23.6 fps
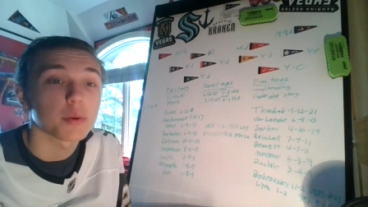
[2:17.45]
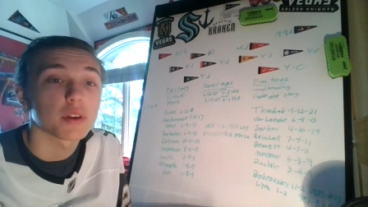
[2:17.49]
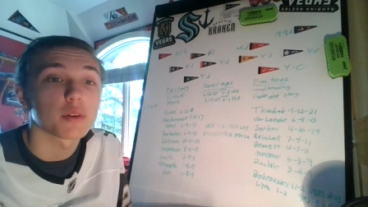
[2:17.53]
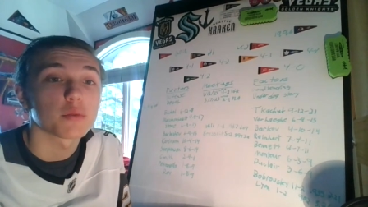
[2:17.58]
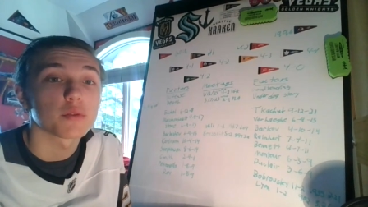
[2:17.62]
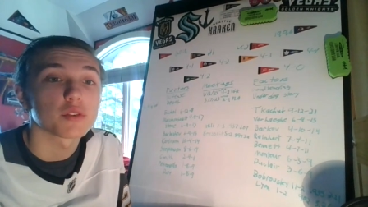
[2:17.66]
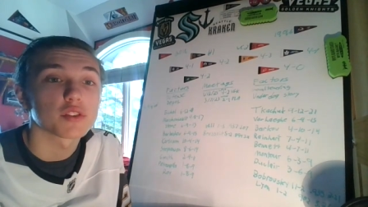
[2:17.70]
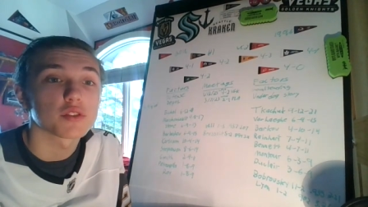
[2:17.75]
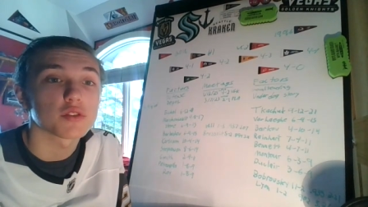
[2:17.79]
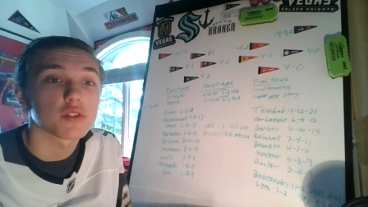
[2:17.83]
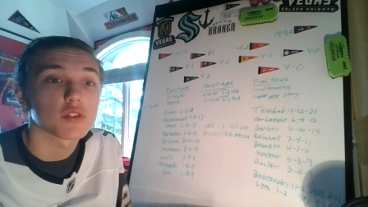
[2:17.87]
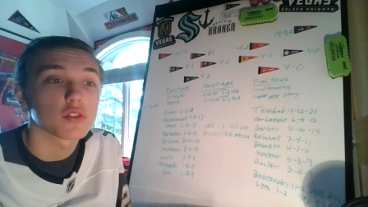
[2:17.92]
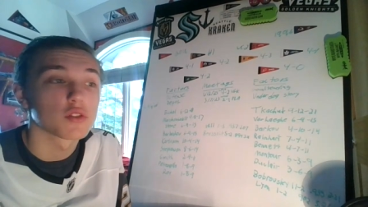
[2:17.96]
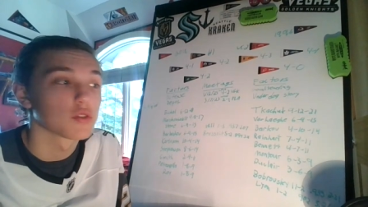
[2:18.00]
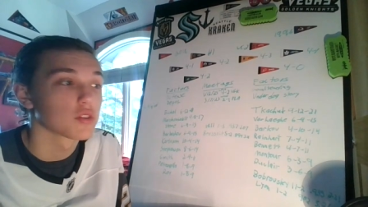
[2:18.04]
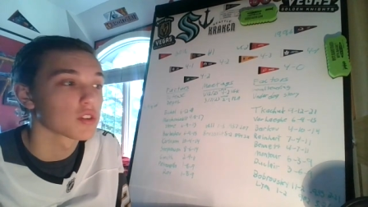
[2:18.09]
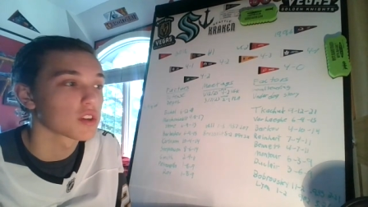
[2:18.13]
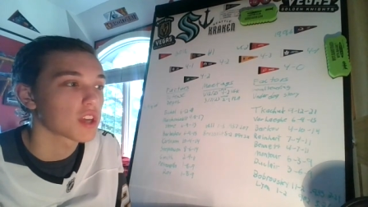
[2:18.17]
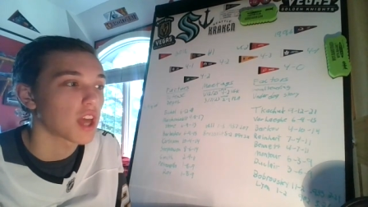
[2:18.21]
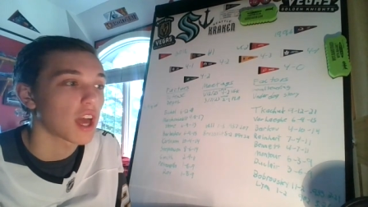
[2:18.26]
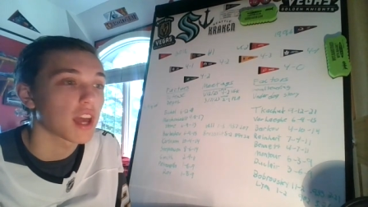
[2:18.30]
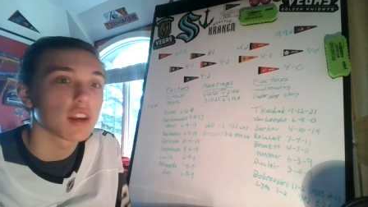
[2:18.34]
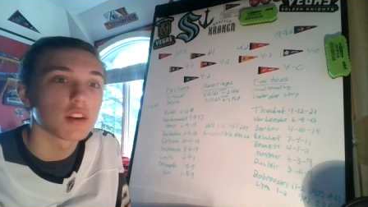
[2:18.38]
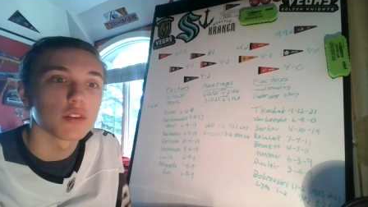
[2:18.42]
but it was
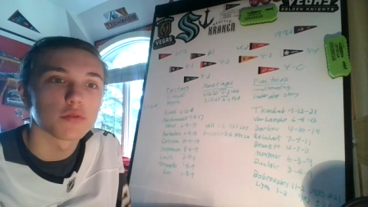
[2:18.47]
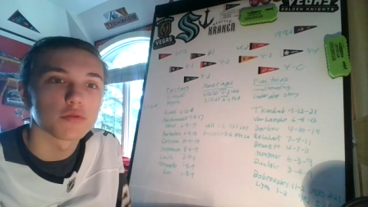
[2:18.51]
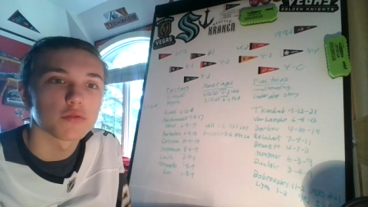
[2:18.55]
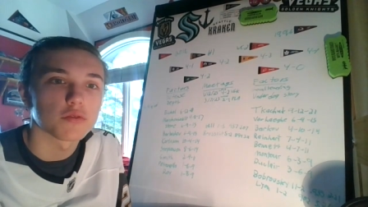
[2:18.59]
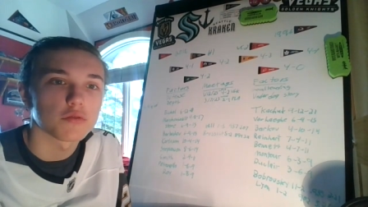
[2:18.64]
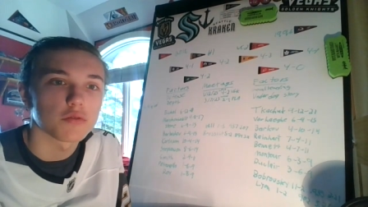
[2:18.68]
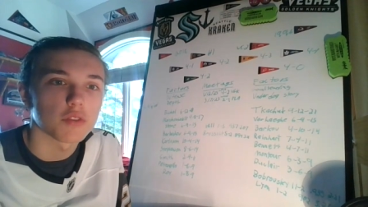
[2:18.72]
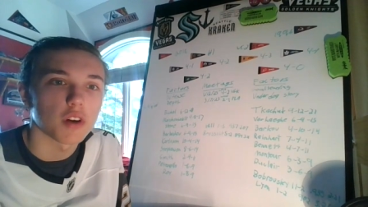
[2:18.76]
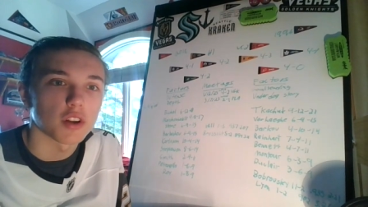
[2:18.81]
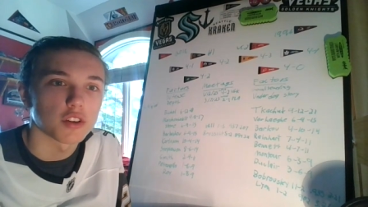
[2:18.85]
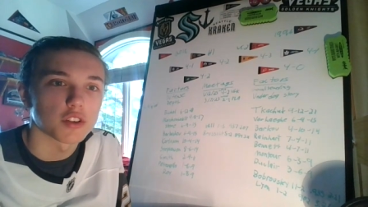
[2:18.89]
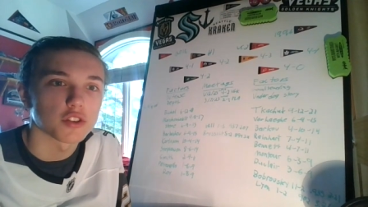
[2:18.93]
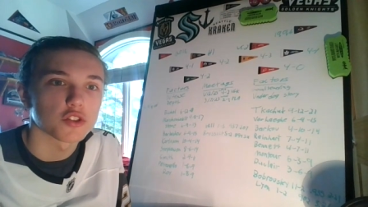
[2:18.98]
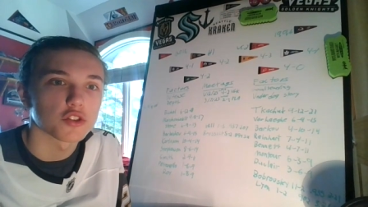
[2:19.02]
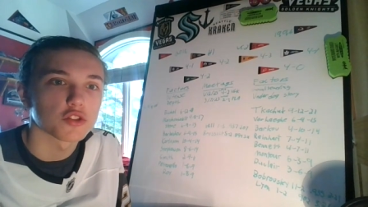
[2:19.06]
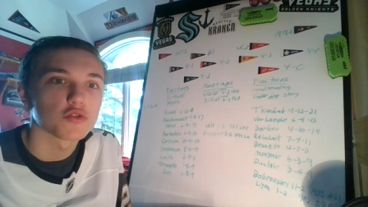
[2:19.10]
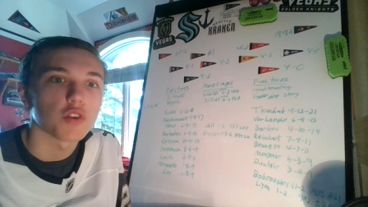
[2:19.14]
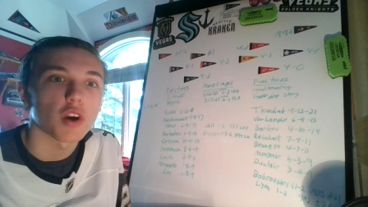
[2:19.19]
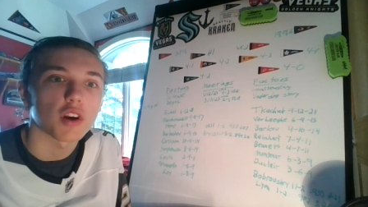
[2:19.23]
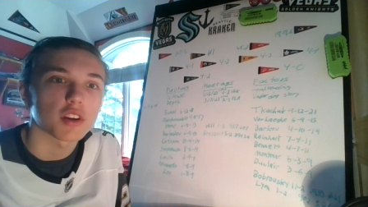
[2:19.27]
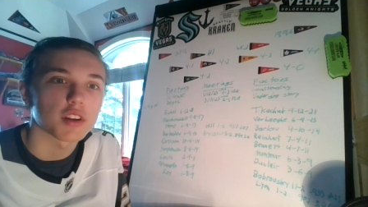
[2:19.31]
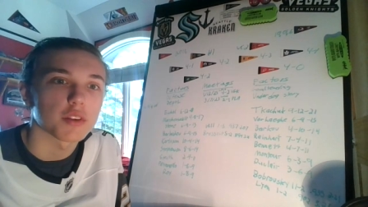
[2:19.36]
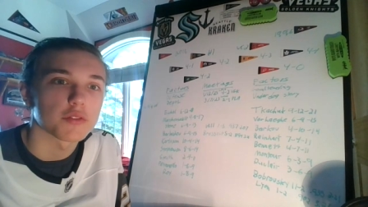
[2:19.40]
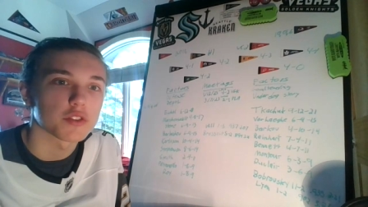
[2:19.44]
kind of a
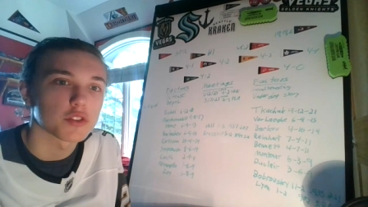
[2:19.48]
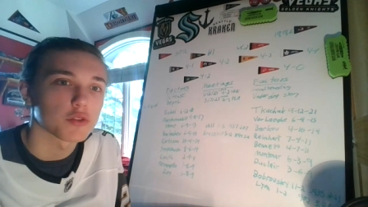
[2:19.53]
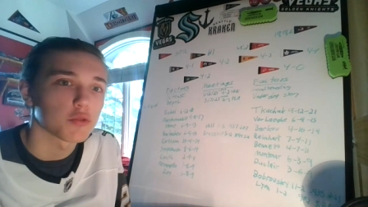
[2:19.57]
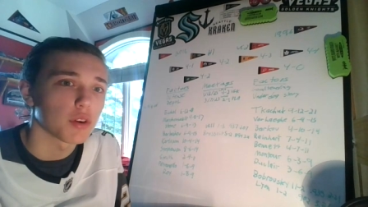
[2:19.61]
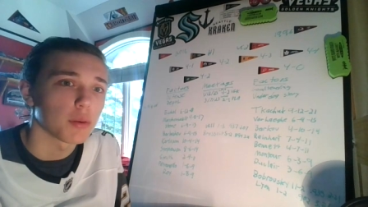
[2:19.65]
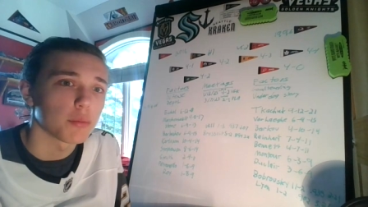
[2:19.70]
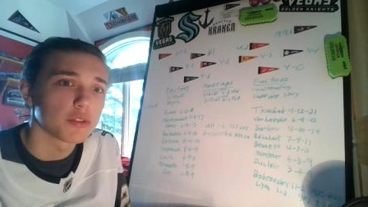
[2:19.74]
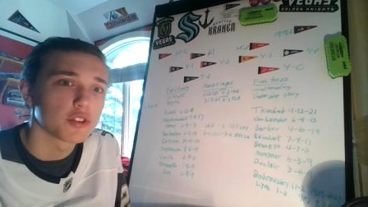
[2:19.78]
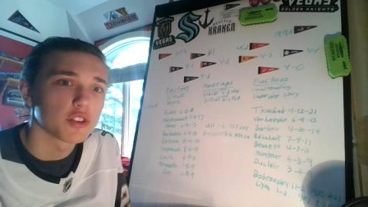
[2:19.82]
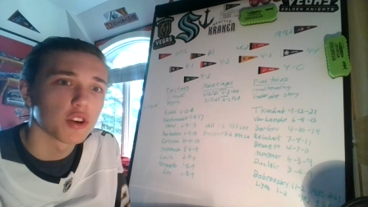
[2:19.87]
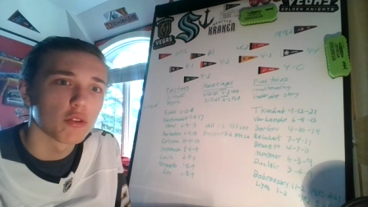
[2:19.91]
destructive sweep.